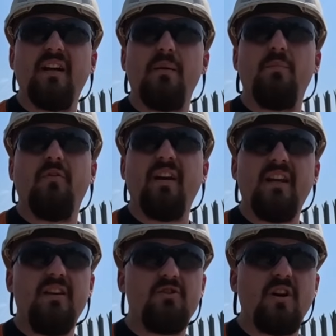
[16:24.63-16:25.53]
above
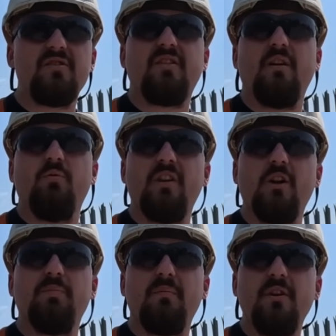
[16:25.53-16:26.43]
any industrial
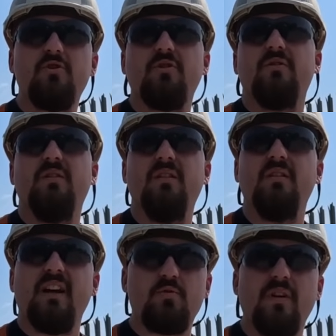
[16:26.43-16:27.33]
without permission.
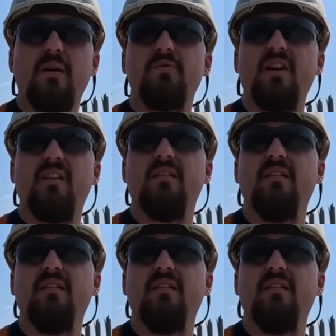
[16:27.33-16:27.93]
That's what I'm saying.